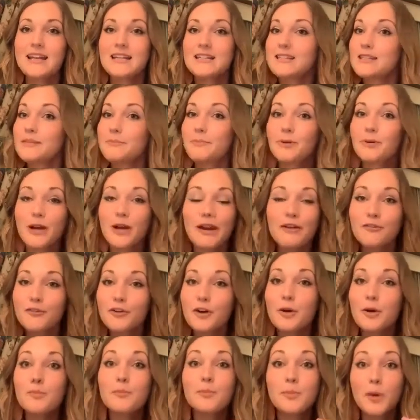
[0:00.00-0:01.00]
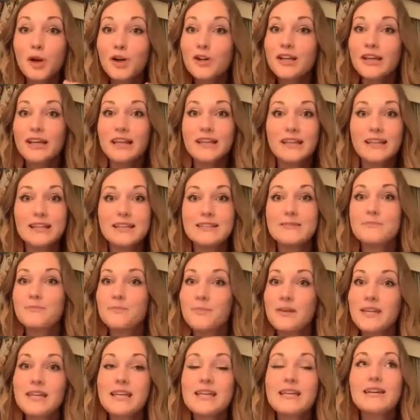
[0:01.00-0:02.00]
To pray for a burden,
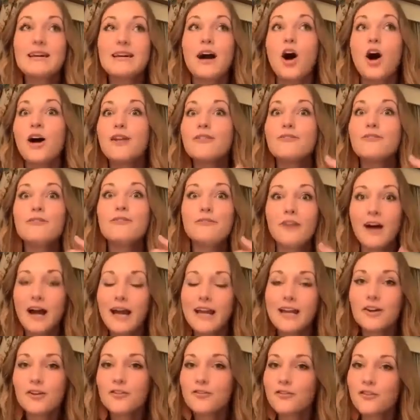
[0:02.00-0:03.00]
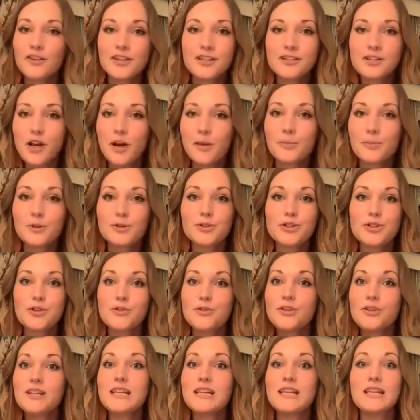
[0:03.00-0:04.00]
be on fire for this
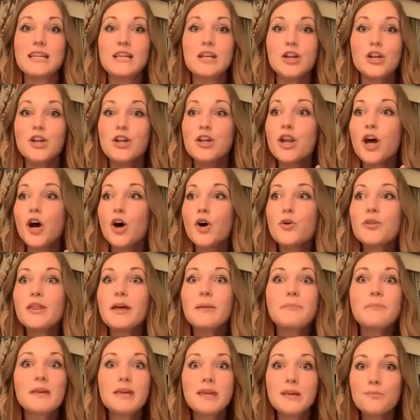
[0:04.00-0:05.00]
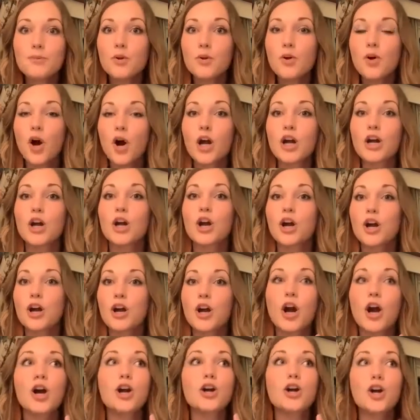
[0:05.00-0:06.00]
opportunity. Know that people are
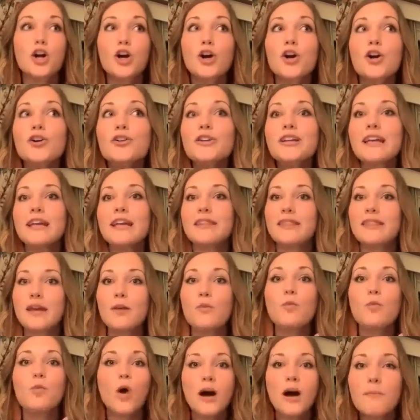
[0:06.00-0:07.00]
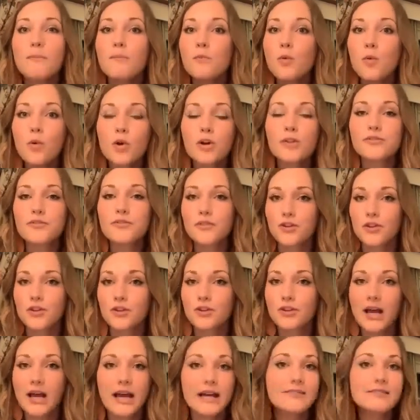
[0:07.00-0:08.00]
hurting. They want more for their
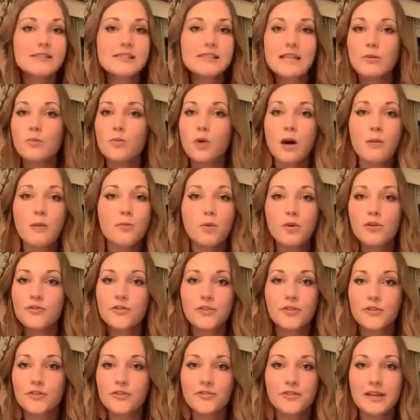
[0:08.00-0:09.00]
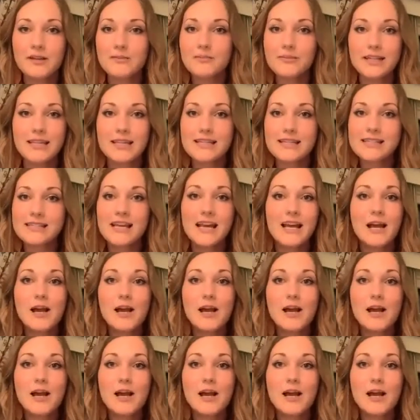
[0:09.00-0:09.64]
lives. They want more for their families.